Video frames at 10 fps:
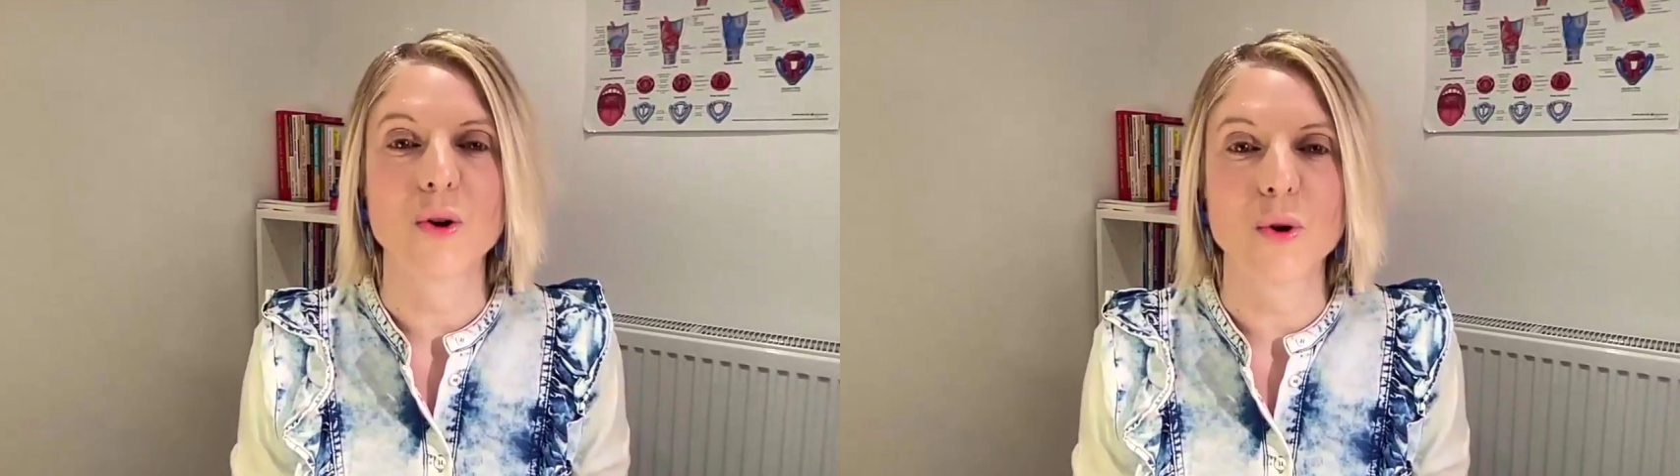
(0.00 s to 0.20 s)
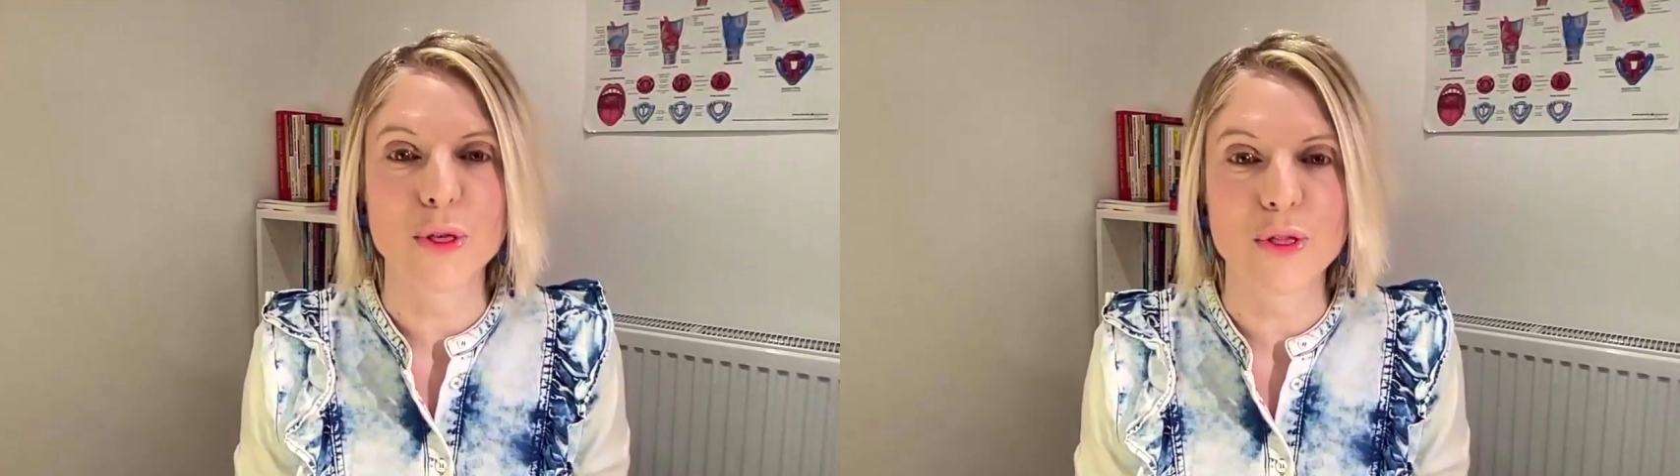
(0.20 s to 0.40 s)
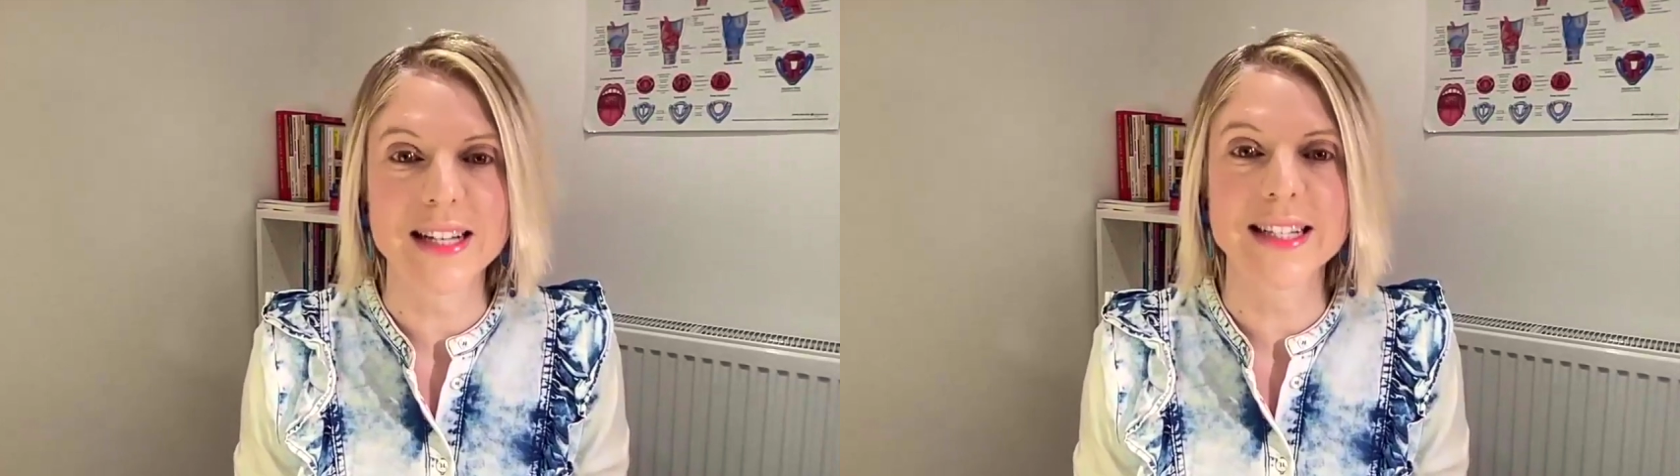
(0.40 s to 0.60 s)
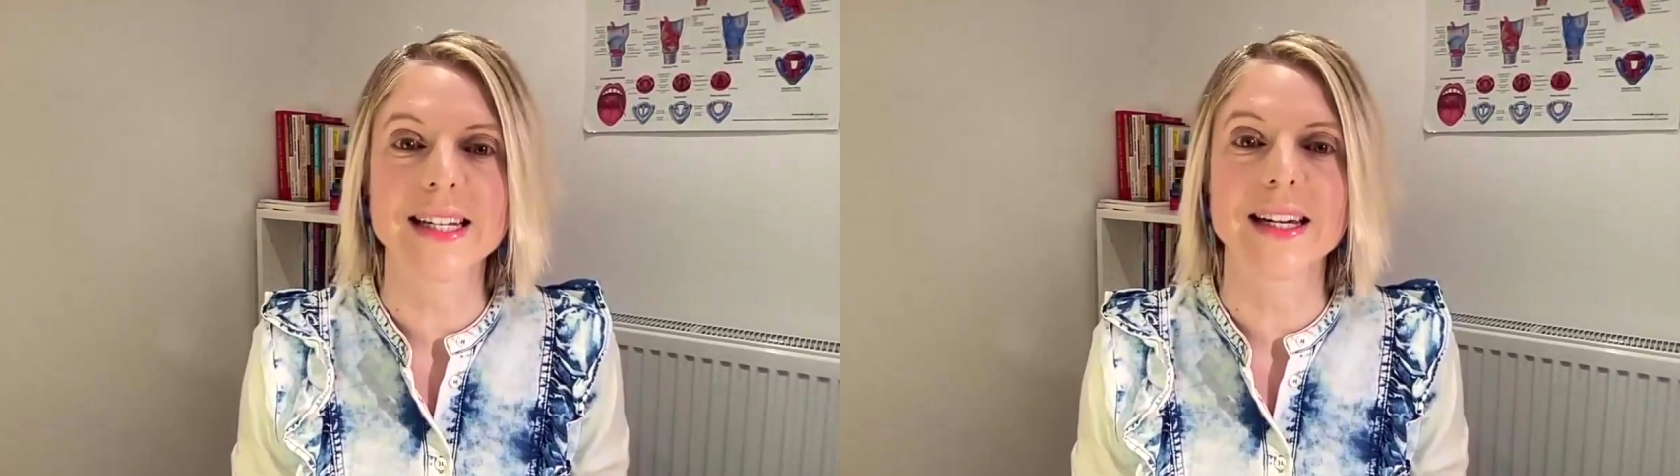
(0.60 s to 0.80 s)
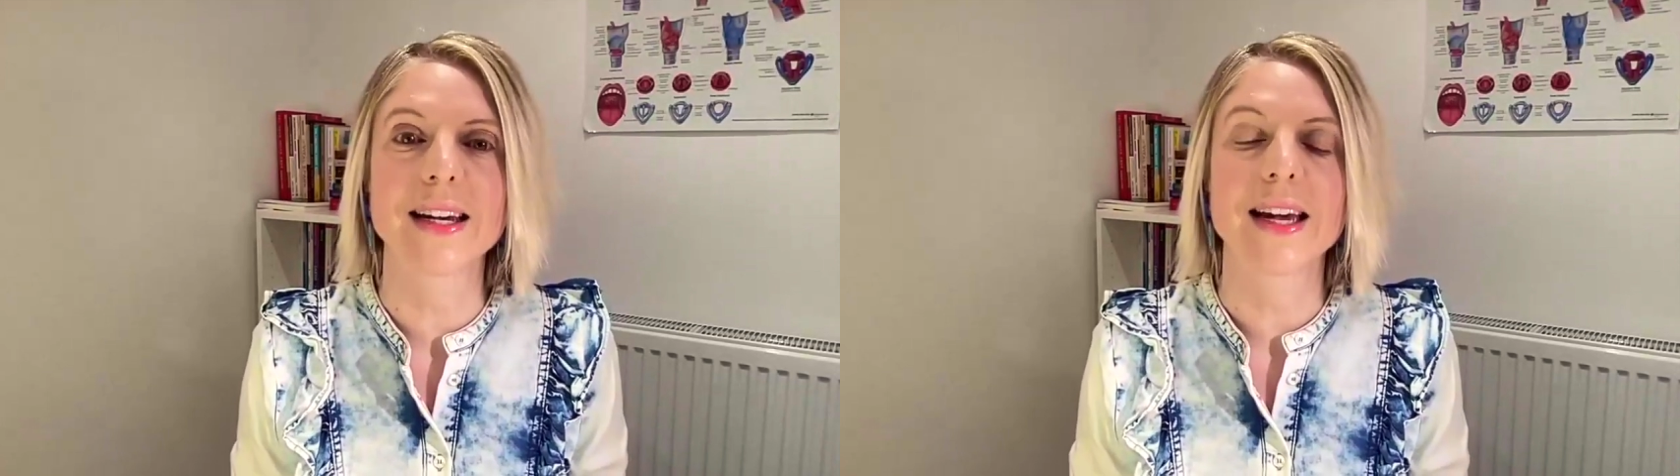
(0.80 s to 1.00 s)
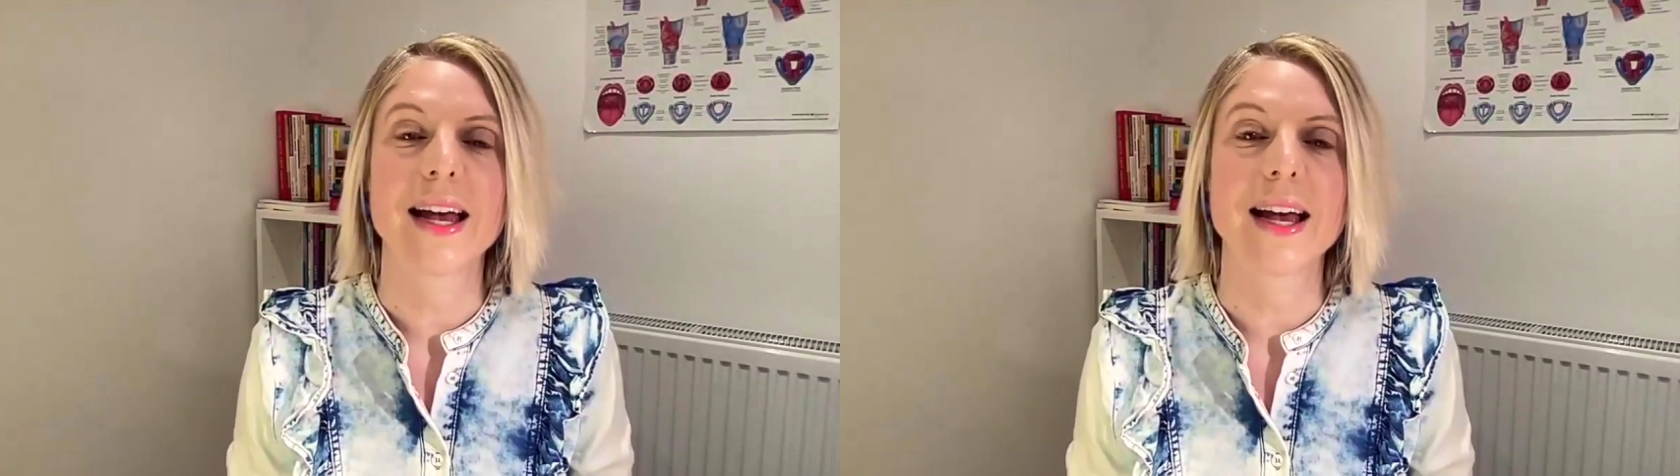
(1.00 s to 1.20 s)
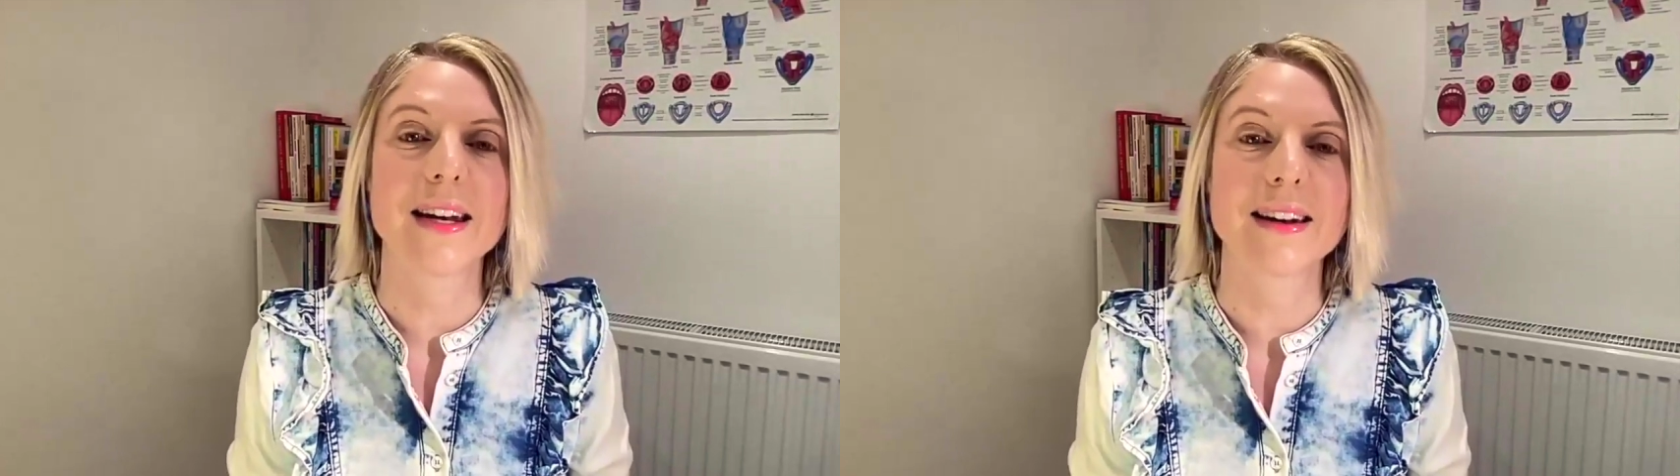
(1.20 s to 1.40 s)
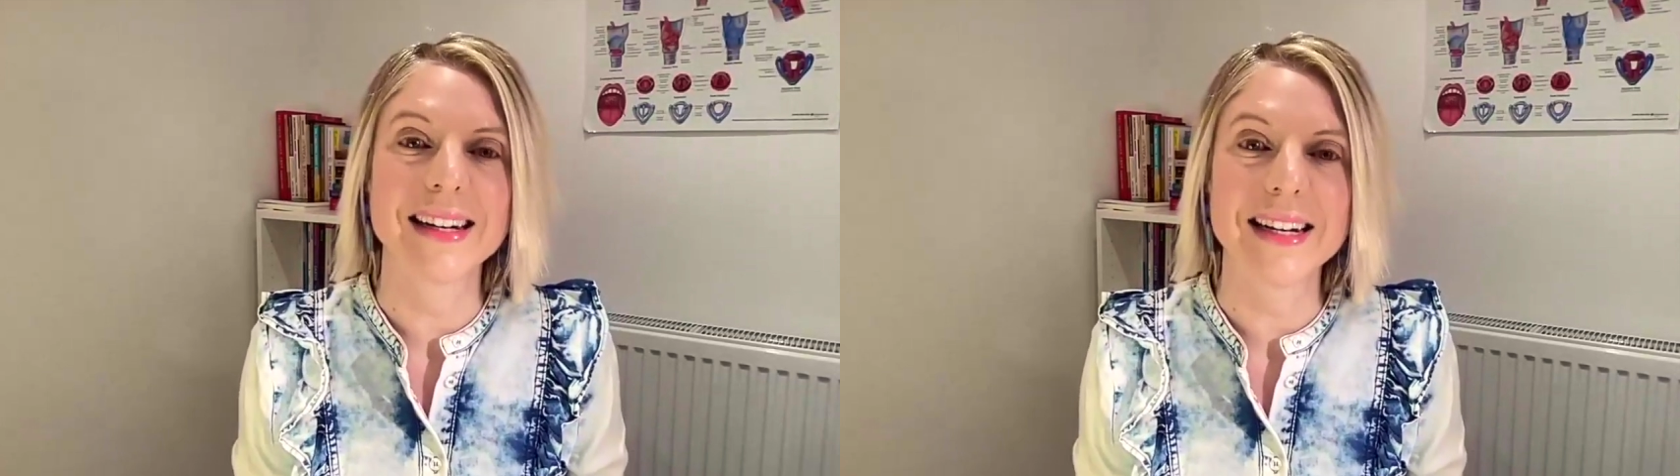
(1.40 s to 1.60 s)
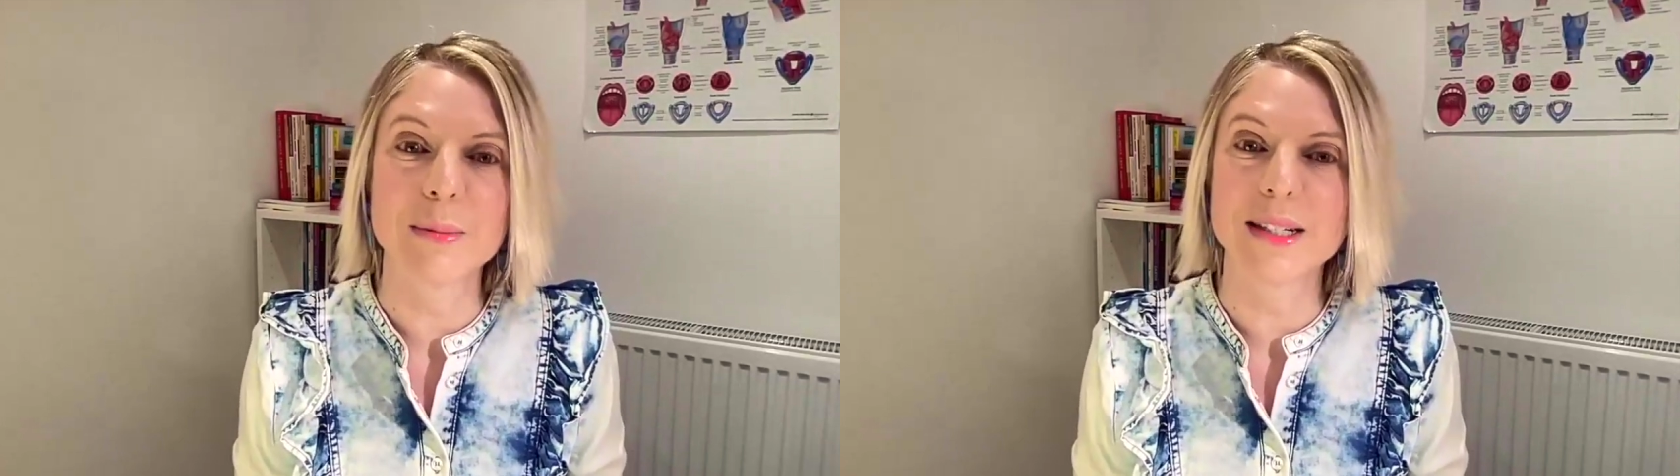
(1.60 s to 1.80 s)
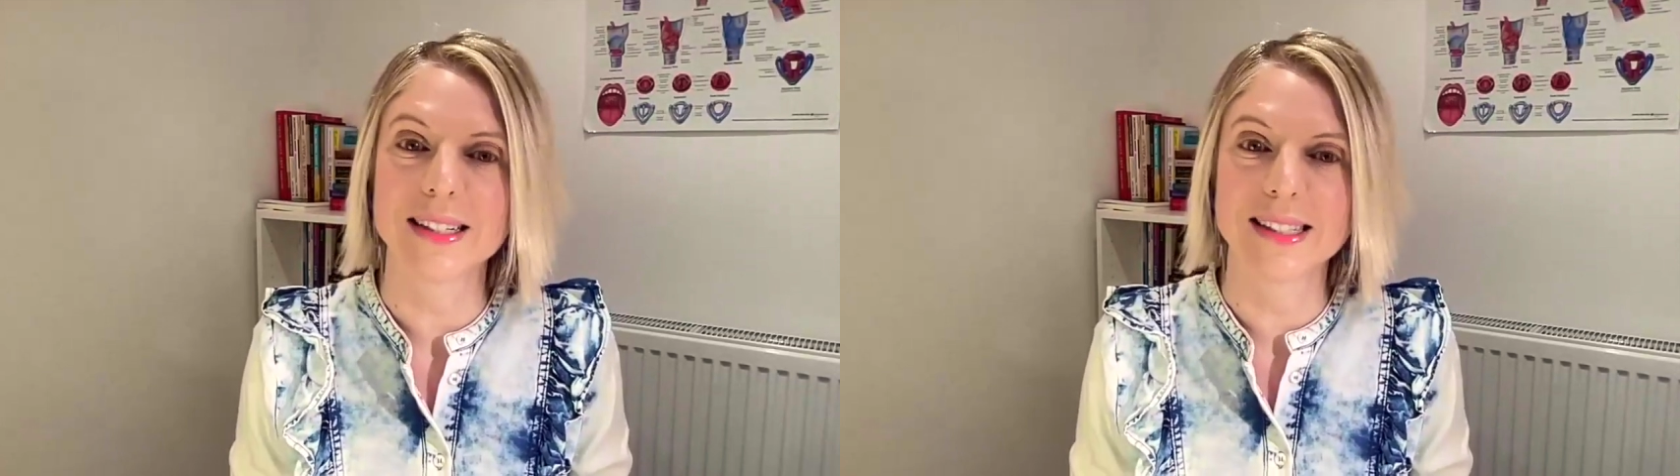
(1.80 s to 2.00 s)
authentic, and
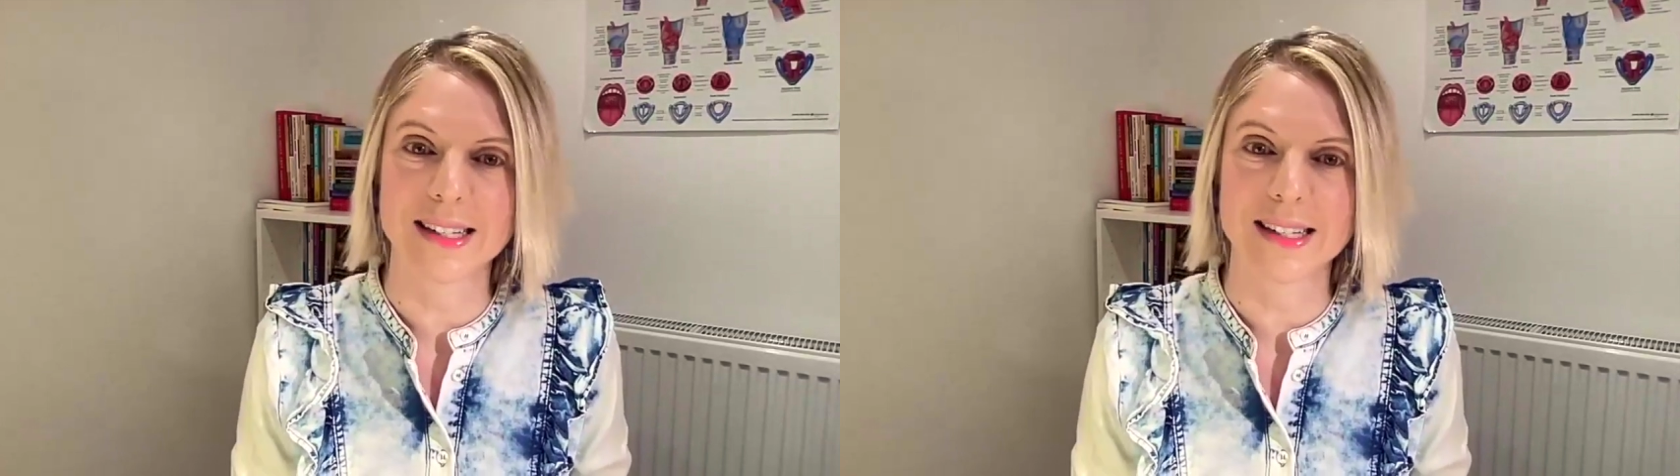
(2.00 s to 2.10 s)
unlimited